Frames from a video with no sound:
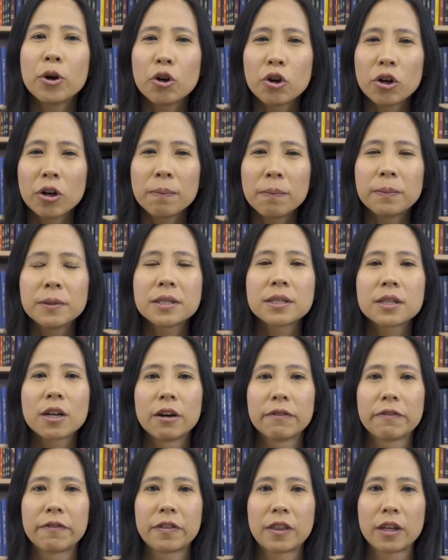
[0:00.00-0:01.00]
purpose
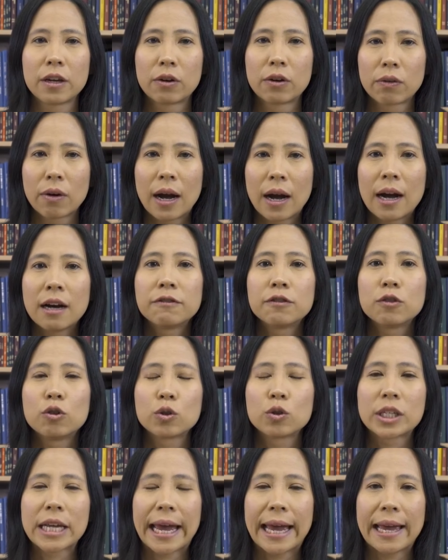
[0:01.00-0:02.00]
of the graph
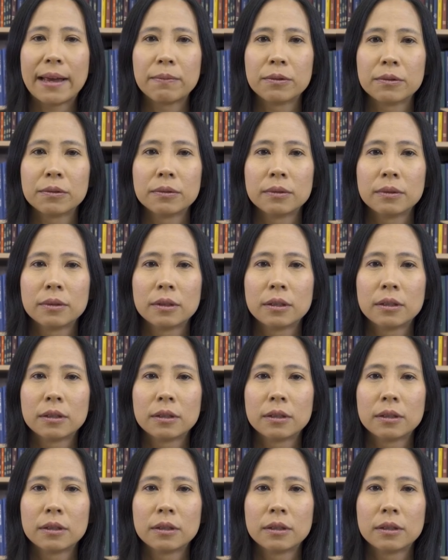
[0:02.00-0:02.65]
or table.